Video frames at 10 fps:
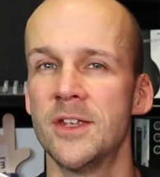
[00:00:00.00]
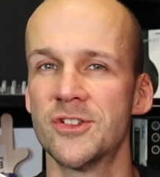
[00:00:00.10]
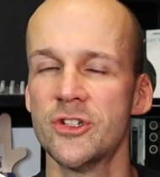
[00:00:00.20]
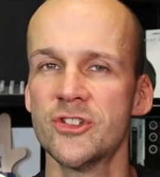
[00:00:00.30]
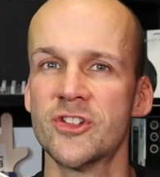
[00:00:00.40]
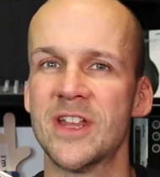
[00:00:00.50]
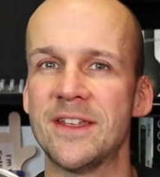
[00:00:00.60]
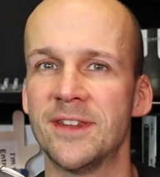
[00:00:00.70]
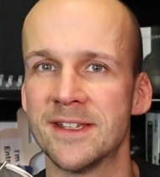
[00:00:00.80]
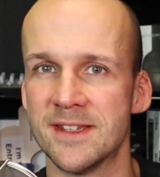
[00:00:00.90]
So just to
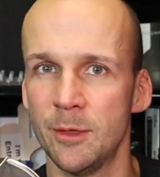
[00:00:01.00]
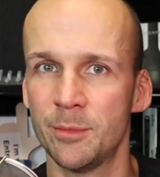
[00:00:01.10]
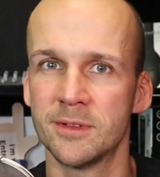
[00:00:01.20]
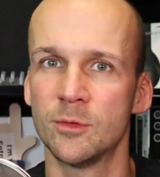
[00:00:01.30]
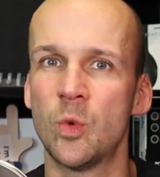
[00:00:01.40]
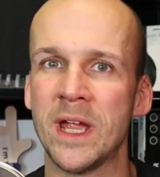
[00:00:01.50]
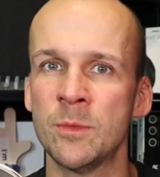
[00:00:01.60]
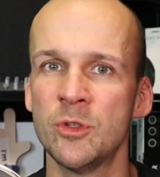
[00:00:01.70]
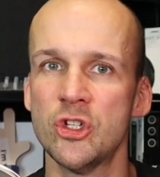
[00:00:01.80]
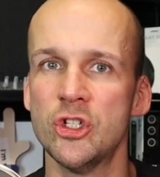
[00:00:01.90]
tie things up,
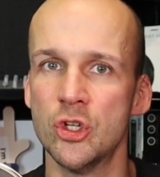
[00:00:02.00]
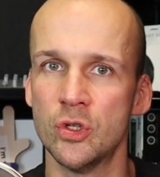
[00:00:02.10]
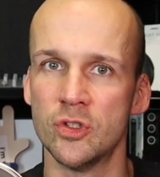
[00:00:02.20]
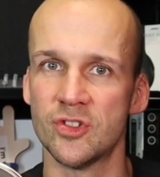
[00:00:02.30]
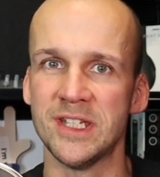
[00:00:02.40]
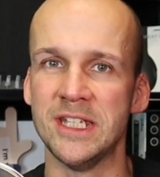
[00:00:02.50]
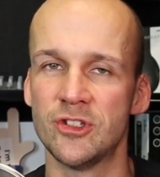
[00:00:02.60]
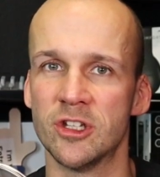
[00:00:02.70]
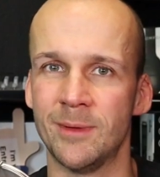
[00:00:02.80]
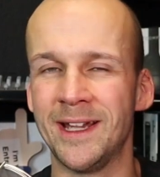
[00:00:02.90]
when would you use
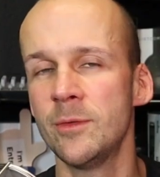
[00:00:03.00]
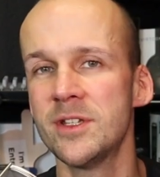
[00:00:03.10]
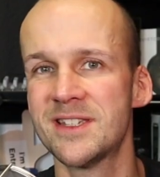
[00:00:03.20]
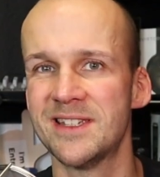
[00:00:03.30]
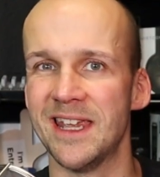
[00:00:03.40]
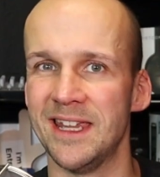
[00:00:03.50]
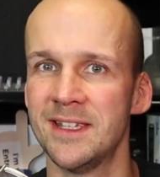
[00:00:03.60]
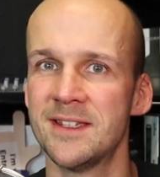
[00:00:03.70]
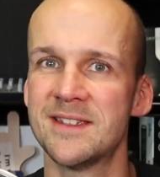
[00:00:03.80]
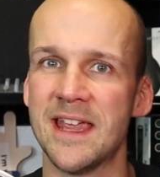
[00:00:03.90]
each of them? I would
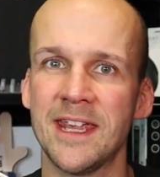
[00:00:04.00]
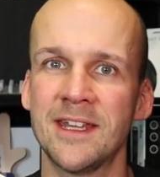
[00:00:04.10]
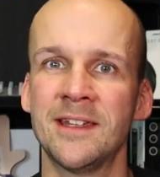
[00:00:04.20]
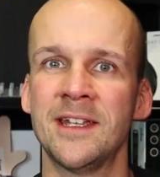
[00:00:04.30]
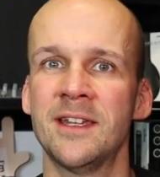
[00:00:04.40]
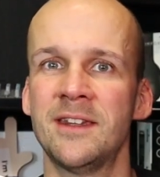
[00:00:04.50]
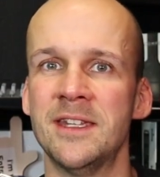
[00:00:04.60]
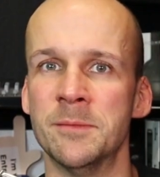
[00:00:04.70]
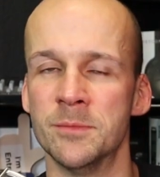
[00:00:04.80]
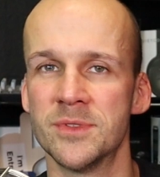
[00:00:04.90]
say Second Line
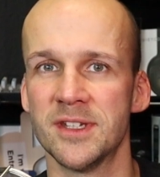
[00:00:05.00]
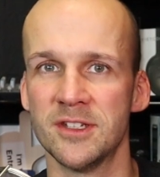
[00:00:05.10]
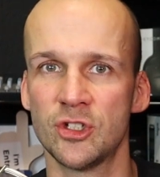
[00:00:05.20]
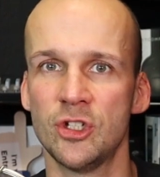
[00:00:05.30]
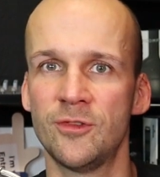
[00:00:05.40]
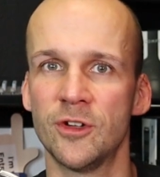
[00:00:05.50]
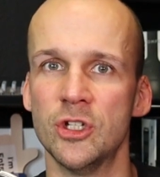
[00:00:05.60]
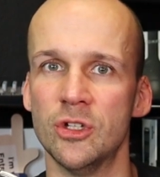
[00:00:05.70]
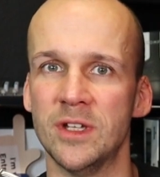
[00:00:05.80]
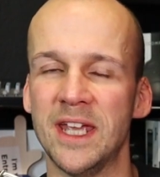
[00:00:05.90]
Themes is good for
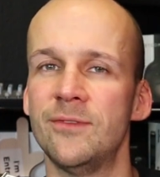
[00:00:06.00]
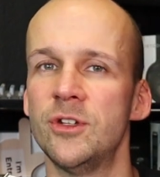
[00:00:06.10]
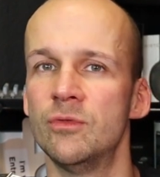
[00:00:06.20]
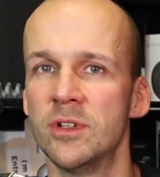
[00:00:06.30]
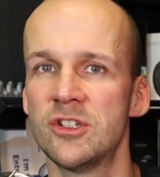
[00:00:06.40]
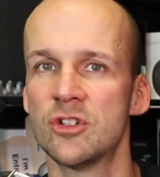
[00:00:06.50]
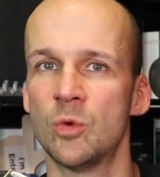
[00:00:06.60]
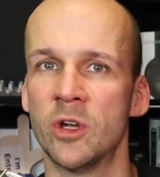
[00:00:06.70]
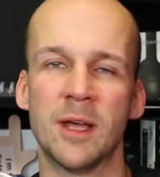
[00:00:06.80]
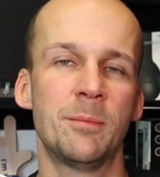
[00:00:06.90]
you if you really
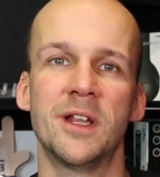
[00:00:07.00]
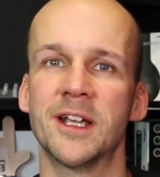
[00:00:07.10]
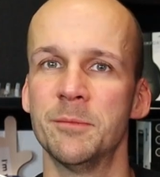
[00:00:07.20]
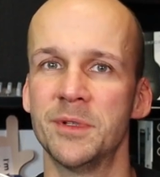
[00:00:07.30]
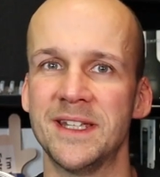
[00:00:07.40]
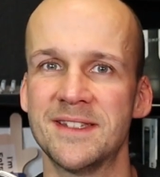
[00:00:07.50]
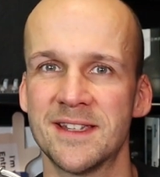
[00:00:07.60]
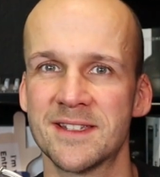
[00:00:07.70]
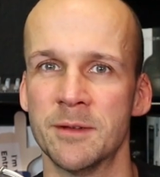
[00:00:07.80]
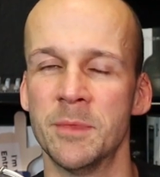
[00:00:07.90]
just want a plug and play
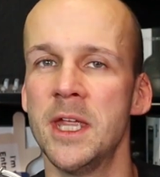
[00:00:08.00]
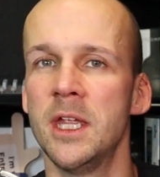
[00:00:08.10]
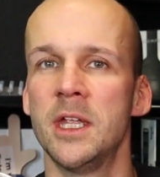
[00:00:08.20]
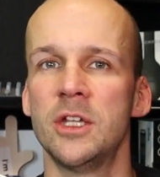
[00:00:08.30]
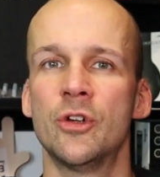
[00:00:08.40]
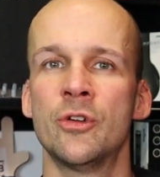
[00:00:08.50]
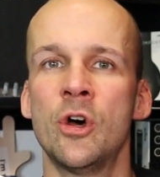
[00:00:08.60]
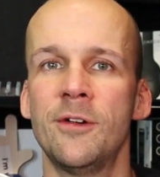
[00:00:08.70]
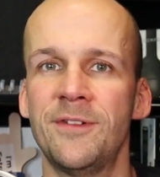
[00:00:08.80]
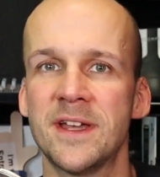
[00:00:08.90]
system. You're
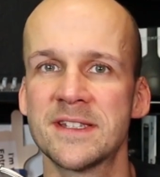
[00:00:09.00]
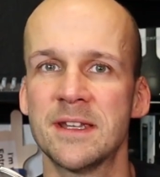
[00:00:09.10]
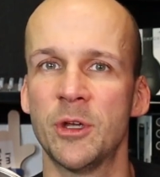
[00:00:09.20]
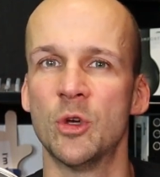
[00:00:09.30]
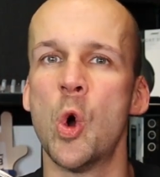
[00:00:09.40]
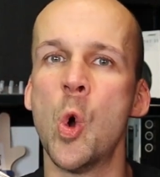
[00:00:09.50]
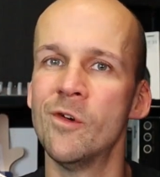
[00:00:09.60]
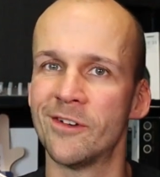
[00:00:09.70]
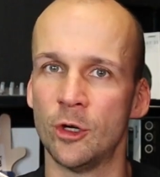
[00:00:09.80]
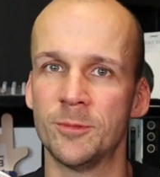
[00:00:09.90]
not fussed about
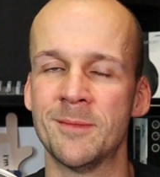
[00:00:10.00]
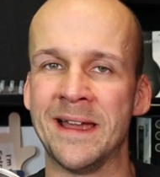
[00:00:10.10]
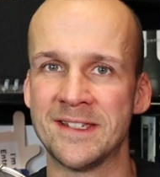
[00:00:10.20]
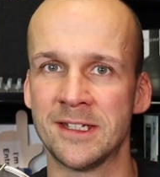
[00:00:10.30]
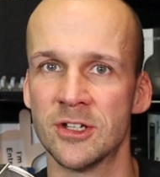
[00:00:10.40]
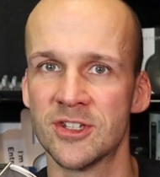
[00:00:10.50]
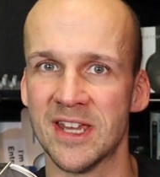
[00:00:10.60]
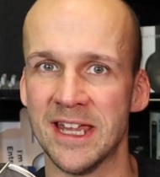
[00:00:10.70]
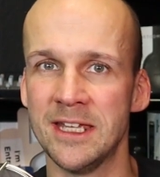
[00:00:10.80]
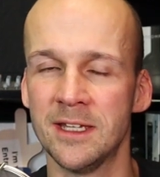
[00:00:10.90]
over optimizing your
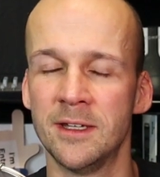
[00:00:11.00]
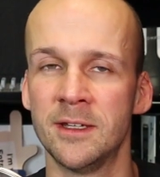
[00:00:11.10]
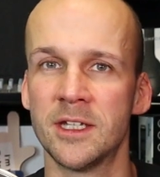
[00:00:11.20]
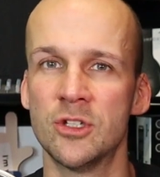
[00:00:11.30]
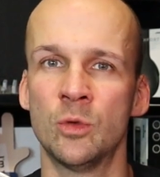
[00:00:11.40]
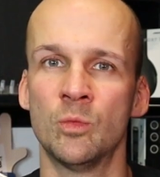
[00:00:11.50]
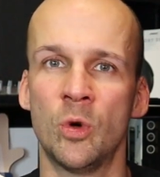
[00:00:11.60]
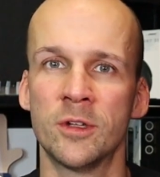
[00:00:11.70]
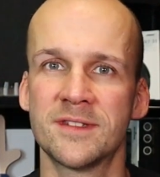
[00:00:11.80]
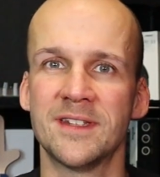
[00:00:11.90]
site. You don't
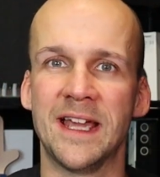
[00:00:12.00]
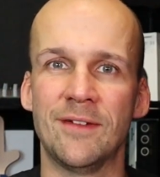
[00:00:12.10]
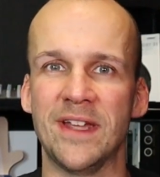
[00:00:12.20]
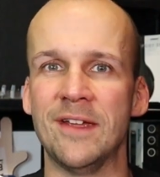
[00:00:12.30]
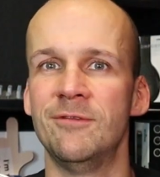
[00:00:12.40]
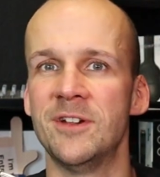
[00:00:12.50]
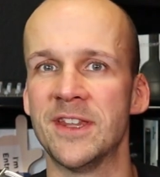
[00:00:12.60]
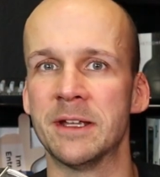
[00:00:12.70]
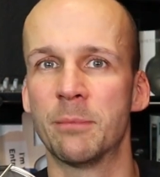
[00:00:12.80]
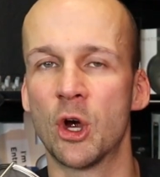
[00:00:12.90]
want to have
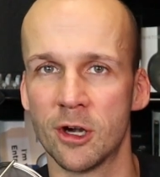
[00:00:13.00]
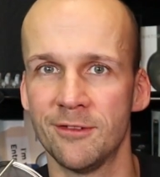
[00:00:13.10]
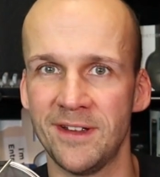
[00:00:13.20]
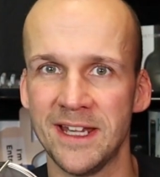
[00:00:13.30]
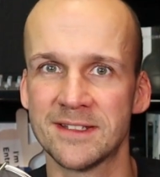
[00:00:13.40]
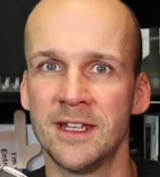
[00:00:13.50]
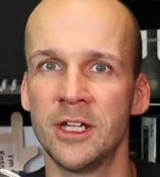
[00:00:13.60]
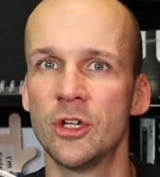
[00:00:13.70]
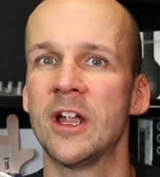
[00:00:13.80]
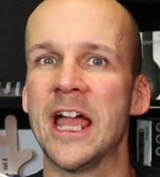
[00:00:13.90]
everything perfect.
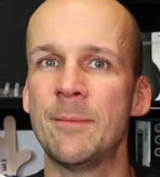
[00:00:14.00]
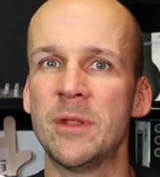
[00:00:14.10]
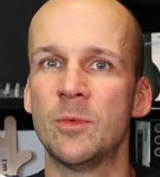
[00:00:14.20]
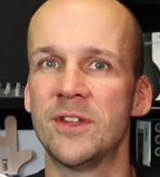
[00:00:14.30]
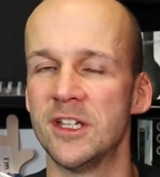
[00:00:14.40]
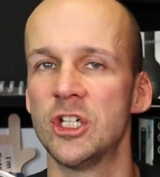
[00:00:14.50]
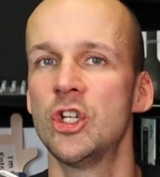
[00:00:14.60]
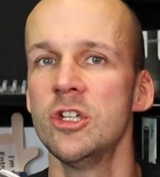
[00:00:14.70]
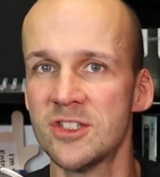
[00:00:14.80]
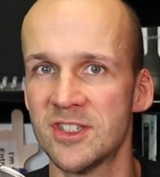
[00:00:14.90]
You're happy with a
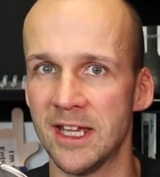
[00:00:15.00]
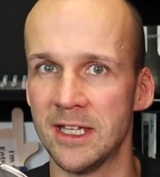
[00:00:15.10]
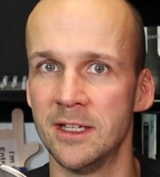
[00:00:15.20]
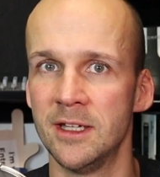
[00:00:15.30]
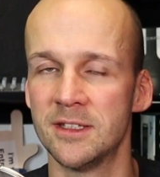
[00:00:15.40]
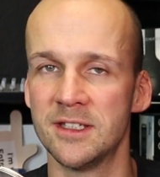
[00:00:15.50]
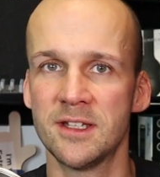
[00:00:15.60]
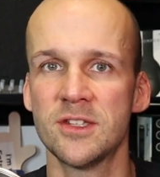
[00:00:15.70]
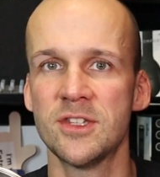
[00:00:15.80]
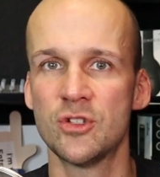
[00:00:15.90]
good site
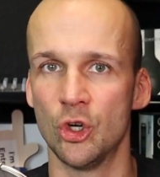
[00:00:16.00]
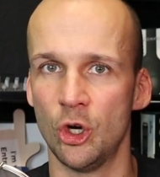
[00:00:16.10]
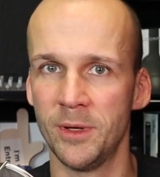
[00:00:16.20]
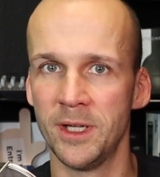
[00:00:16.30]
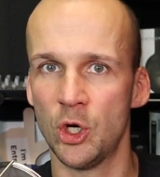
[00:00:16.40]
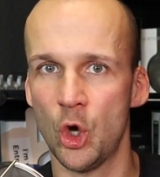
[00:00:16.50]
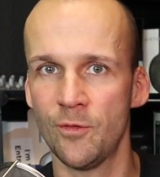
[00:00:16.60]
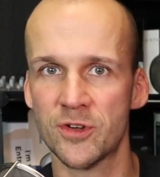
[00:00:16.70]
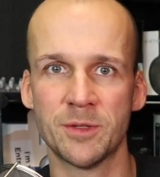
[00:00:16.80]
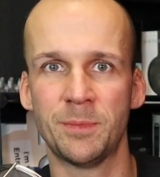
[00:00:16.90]
that does the job,
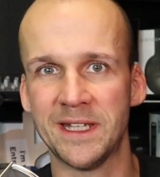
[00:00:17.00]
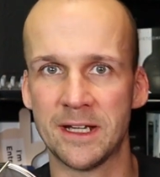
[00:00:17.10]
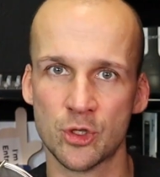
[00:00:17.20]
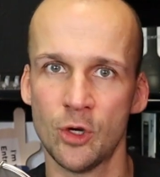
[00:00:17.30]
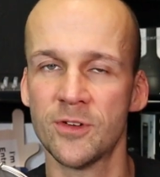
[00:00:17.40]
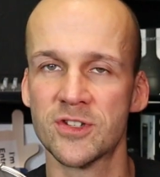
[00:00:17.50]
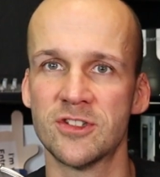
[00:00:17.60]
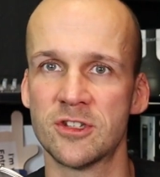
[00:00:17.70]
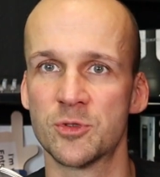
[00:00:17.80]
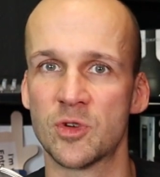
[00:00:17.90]
offers the players, offers
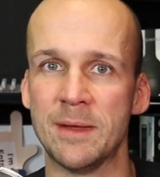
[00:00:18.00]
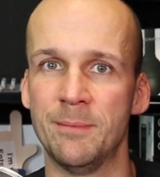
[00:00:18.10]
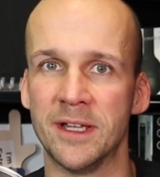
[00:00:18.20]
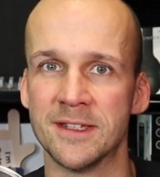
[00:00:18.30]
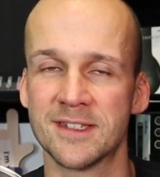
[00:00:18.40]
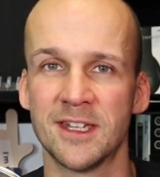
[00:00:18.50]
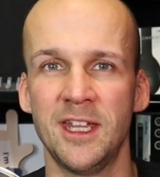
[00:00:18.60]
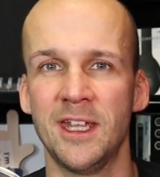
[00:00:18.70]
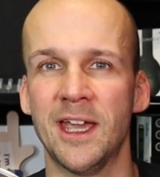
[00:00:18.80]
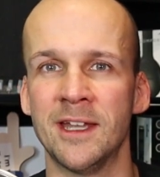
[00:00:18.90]
the subscribe buttons,
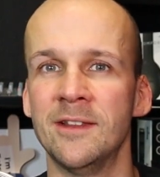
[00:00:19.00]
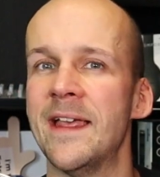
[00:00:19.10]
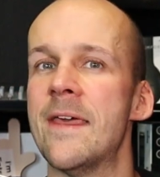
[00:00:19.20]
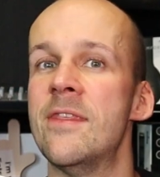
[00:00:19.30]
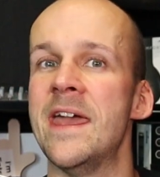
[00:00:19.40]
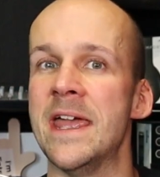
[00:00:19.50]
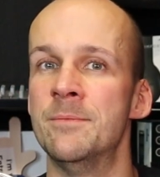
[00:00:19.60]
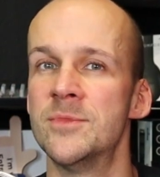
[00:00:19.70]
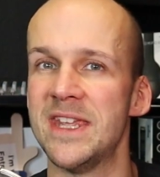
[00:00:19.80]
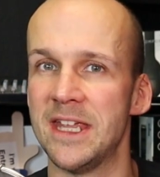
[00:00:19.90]
and let
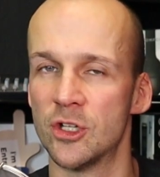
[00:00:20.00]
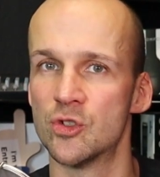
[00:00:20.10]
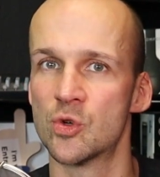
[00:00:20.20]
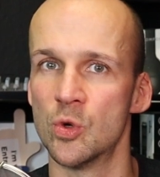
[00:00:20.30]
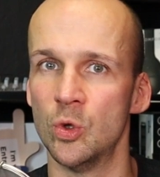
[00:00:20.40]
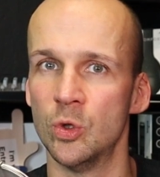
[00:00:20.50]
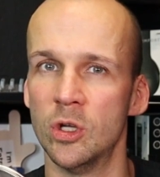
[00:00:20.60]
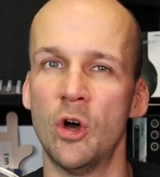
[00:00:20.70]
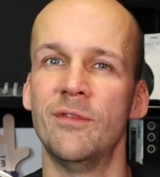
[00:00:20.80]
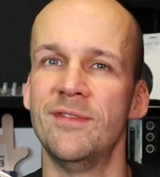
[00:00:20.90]
them take
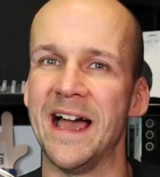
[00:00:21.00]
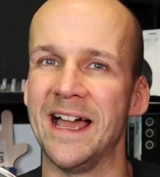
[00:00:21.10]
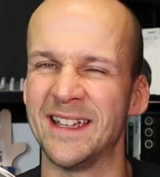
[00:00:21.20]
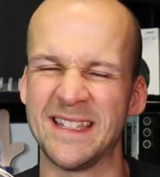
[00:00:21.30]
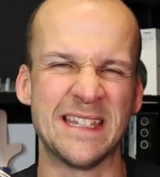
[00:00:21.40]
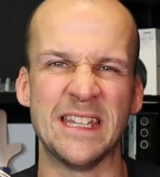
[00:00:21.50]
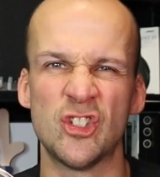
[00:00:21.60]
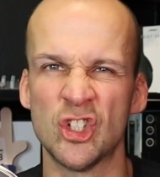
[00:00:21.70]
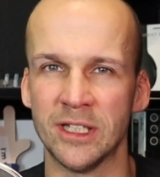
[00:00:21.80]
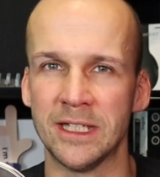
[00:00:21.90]
control of that
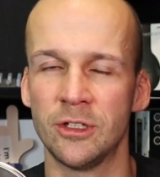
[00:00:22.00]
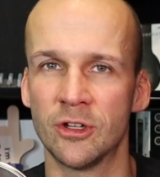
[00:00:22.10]
essentially.